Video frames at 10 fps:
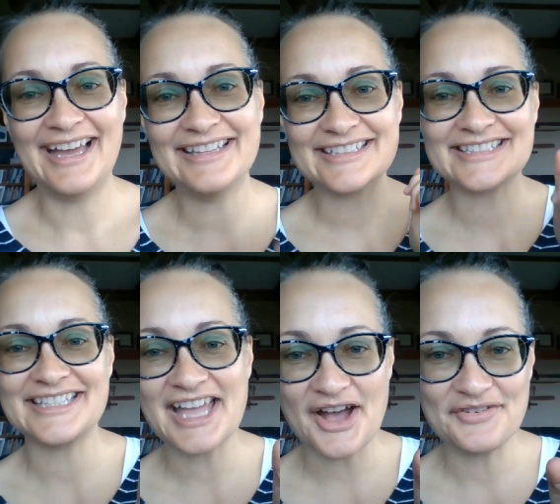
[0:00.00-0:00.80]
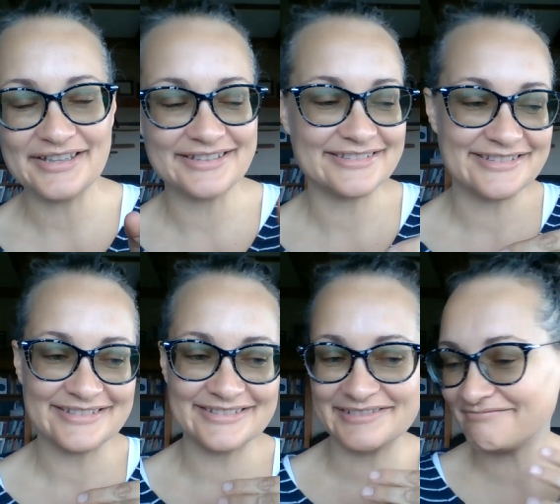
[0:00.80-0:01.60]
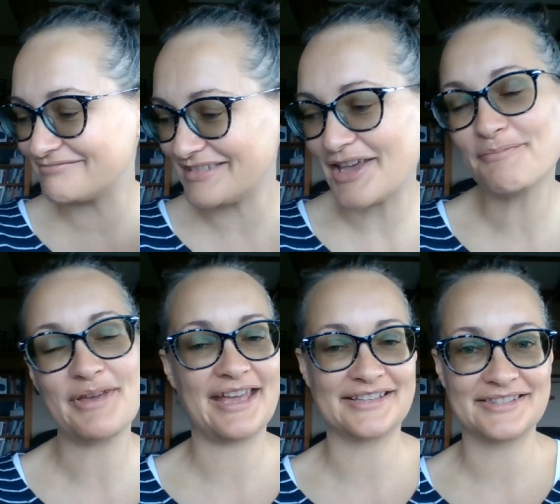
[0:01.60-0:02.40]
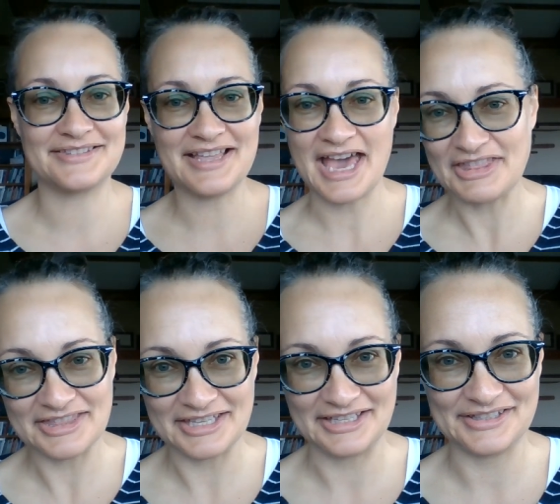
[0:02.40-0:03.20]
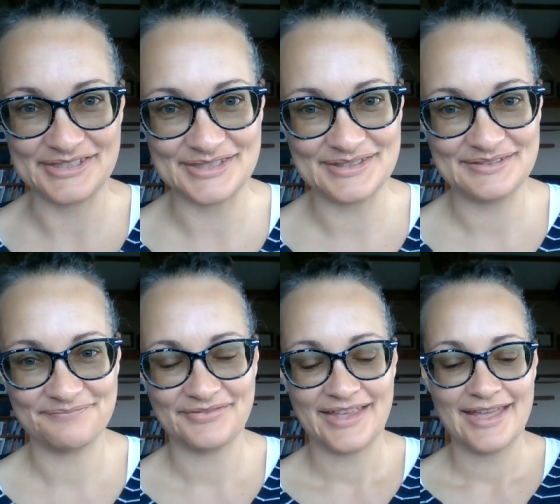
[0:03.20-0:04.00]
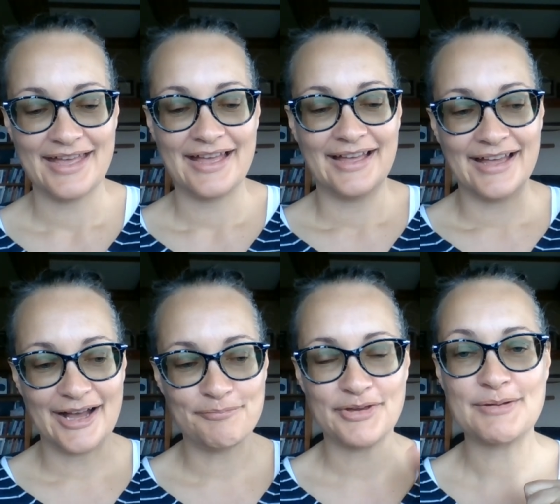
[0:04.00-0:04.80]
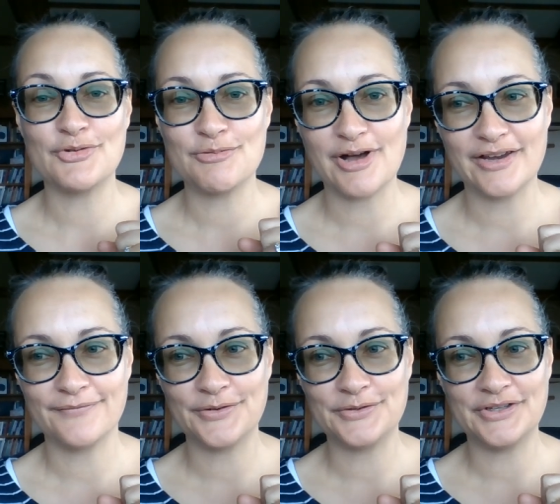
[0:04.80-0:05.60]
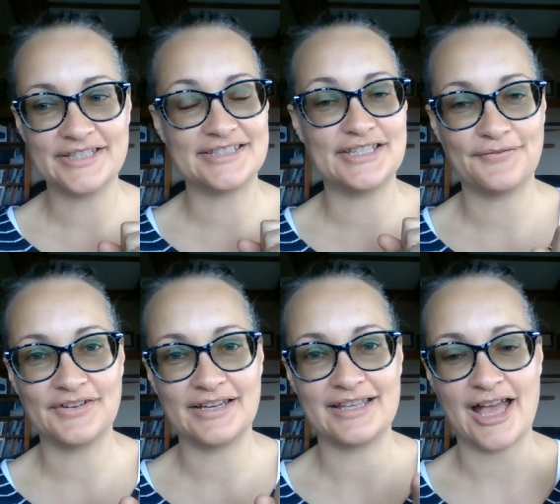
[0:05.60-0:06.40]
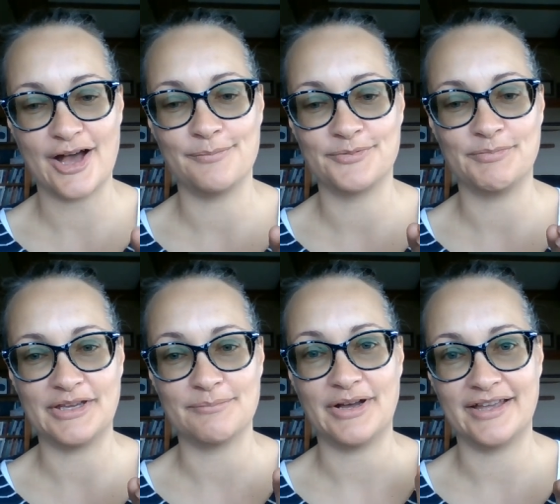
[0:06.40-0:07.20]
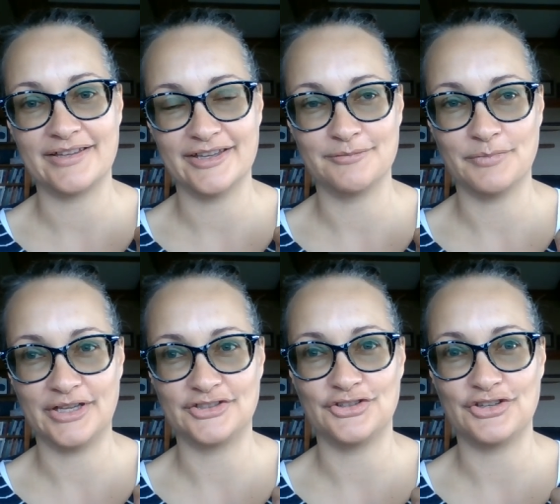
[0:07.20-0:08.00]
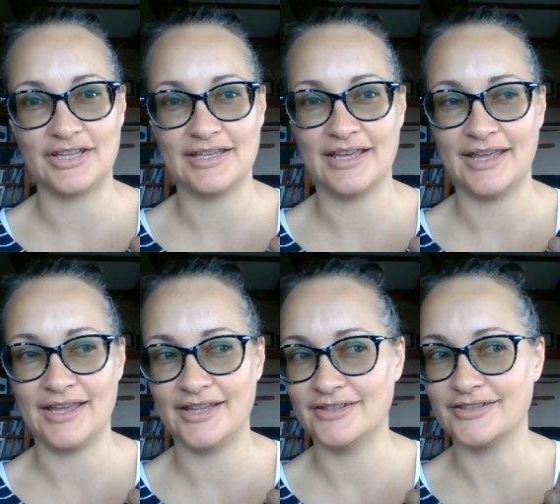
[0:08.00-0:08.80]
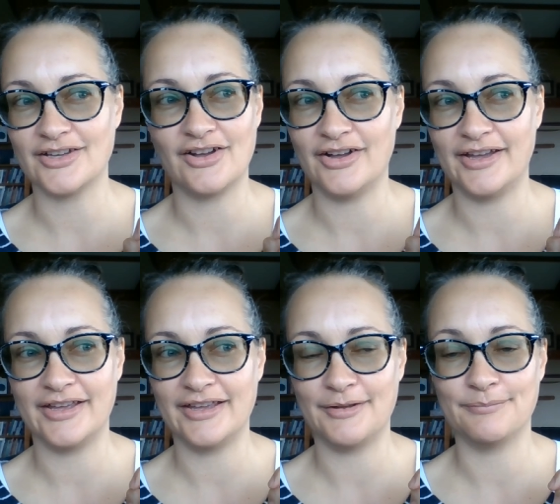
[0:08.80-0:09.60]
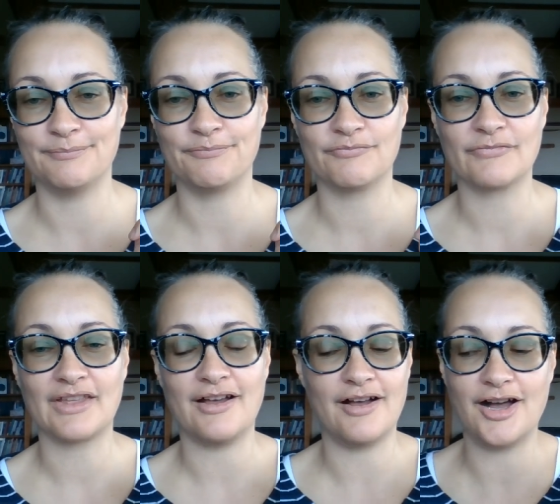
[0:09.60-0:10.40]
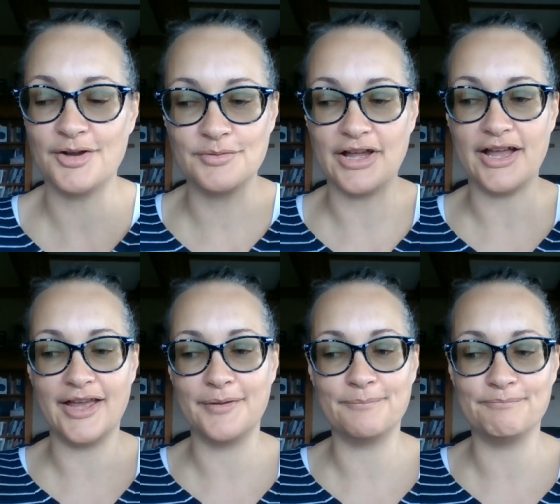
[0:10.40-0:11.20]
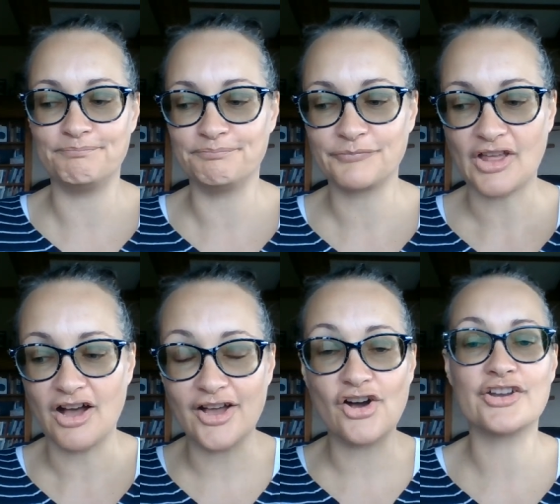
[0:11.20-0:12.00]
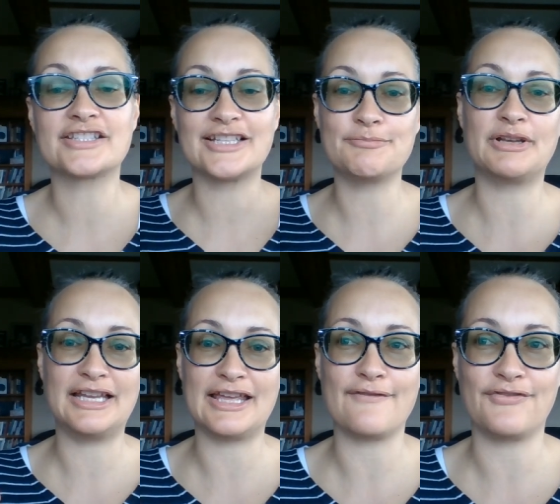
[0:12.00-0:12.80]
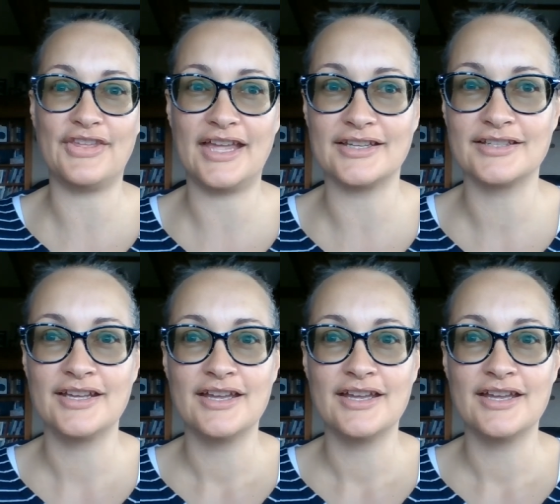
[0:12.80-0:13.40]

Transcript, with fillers: and just see how it impacts other things. Um, being more mindful has definitely helped me in my in my journey, and I am I am I honestly believe that